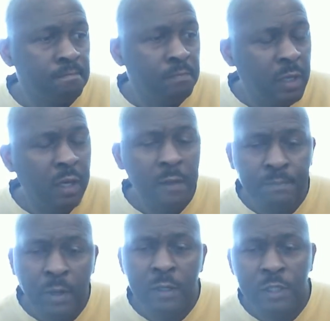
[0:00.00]
Bearing are
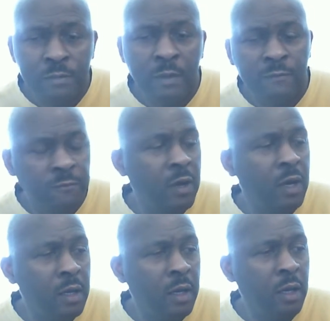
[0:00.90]
in punishment for
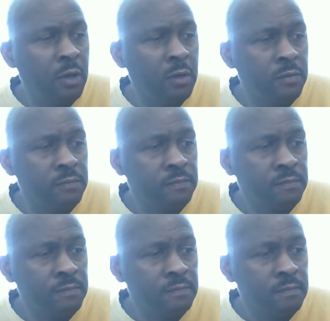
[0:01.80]
our error
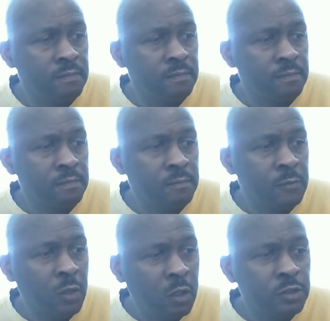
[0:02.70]

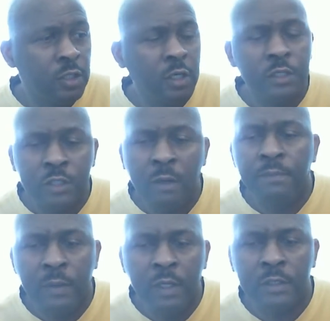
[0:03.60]
until it's
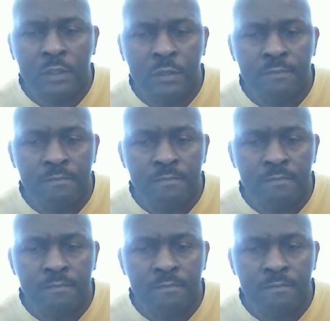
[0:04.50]
complete.